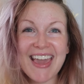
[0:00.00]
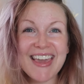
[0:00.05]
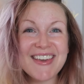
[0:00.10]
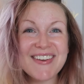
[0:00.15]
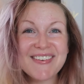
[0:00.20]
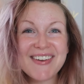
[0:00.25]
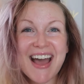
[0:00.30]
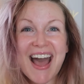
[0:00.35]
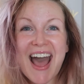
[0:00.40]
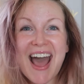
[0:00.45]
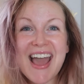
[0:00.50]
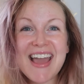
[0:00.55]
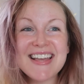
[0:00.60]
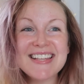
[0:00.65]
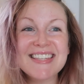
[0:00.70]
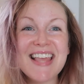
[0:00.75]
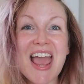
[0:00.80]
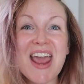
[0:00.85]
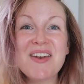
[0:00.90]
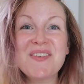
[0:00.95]
you guys,
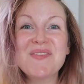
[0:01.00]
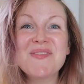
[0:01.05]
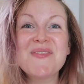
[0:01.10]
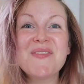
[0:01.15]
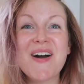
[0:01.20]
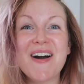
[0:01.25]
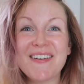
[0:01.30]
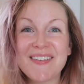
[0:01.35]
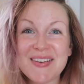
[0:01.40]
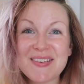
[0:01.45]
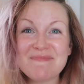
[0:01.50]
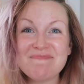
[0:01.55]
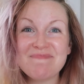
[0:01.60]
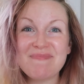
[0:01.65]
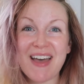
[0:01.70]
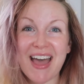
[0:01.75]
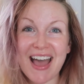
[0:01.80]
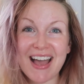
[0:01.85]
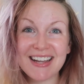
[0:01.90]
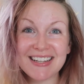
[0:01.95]
and welcome
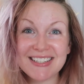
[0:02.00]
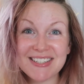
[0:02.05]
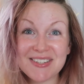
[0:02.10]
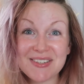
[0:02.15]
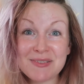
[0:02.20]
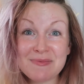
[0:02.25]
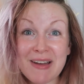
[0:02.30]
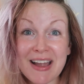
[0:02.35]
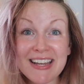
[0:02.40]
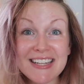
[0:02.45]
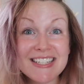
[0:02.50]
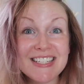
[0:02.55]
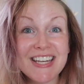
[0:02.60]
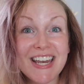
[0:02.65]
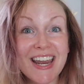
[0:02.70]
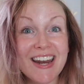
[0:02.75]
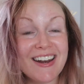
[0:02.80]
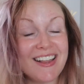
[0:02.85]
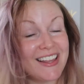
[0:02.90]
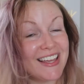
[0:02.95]
back to my
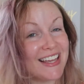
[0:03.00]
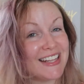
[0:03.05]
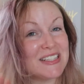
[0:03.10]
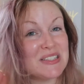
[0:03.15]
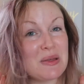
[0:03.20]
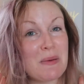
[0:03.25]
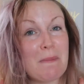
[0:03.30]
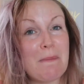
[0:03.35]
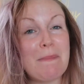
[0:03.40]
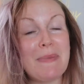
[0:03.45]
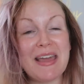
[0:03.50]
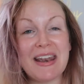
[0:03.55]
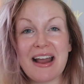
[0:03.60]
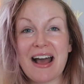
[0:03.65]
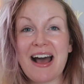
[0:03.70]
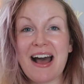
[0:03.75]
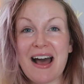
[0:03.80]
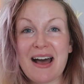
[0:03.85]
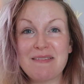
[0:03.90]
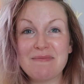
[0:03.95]
channel. It's been a
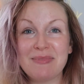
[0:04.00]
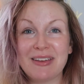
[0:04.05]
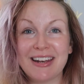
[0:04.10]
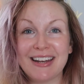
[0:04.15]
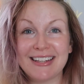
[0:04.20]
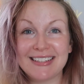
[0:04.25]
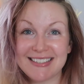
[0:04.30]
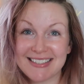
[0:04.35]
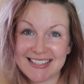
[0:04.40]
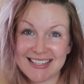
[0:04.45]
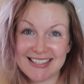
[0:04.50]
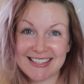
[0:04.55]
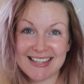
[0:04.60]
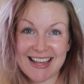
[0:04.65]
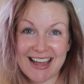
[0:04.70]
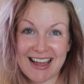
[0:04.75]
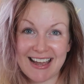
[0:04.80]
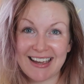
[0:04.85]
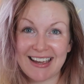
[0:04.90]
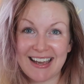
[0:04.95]
hot minute since
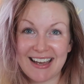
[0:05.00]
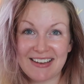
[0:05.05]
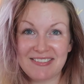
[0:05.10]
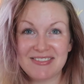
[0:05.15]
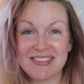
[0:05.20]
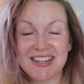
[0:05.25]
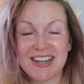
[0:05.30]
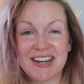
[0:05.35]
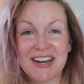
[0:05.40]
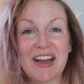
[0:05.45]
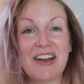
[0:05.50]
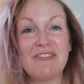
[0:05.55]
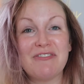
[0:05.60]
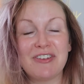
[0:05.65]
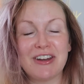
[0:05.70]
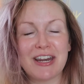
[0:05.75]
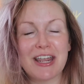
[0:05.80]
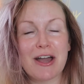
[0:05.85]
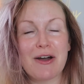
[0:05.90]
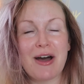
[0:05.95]
I have done a
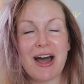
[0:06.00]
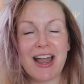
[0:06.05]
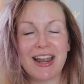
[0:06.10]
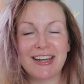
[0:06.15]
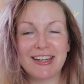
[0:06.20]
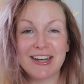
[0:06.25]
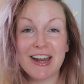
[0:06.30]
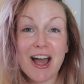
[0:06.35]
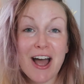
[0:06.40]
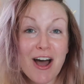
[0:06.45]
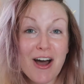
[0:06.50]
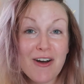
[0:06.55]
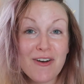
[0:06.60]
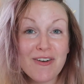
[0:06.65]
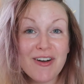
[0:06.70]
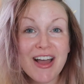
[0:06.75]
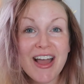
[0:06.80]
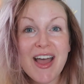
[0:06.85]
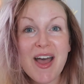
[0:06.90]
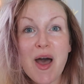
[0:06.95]
video, I
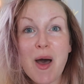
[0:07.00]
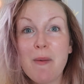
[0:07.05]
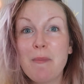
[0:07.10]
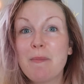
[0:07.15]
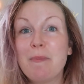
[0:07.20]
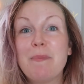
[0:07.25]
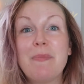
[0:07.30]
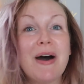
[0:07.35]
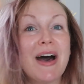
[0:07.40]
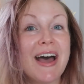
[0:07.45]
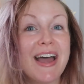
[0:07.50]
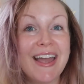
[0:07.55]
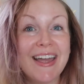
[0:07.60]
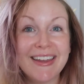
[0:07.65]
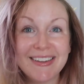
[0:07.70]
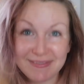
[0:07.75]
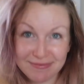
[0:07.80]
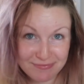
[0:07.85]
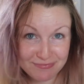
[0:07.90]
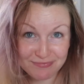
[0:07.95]
know, but
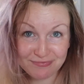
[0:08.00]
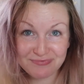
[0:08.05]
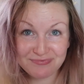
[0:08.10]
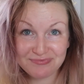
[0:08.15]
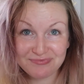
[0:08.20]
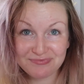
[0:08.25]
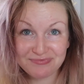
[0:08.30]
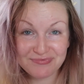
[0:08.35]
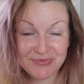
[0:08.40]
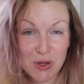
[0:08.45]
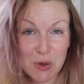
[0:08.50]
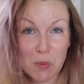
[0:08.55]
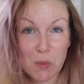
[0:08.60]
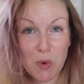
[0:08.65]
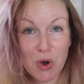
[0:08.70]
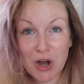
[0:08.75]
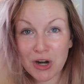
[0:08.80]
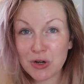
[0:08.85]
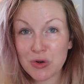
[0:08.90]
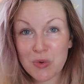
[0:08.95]

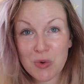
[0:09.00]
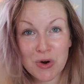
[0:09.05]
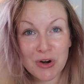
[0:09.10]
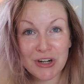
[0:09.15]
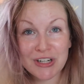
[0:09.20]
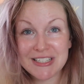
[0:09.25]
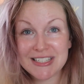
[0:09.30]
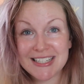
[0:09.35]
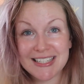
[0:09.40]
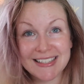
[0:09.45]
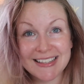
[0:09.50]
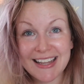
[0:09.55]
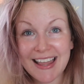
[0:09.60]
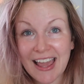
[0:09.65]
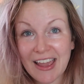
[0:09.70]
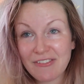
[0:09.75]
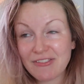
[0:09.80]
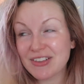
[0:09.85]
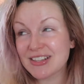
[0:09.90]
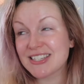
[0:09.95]
quarantine
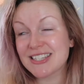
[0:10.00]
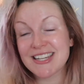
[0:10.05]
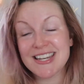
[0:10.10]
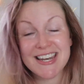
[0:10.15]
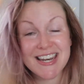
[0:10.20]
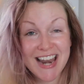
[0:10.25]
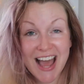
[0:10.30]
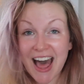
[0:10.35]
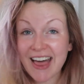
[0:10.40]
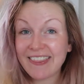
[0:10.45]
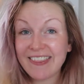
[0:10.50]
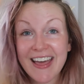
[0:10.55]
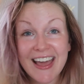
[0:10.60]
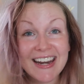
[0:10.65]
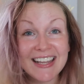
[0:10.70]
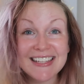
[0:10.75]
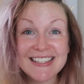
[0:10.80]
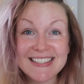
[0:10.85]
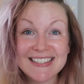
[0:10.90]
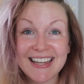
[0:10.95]
life, it's not that
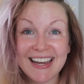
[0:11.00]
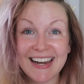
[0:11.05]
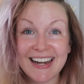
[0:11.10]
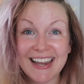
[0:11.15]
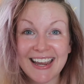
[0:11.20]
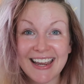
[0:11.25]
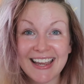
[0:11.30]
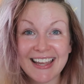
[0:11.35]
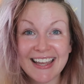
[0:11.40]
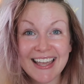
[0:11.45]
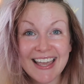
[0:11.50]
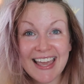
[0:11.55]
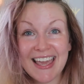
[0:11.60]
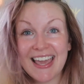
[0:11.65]
exciting.